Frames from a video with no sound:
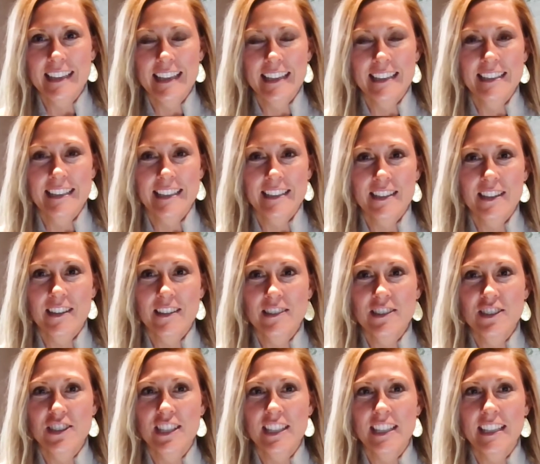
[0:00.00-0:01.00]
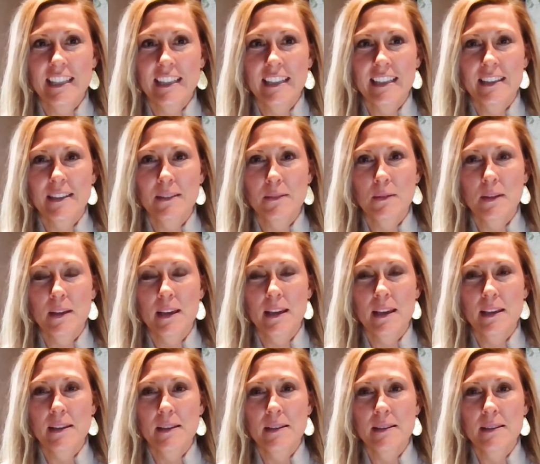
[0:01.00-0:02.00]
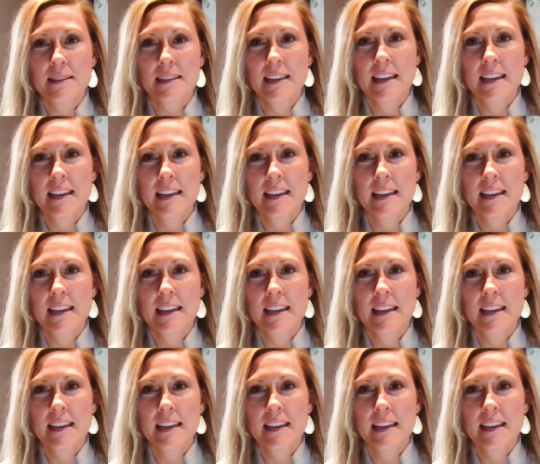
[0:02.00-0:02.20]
and technology and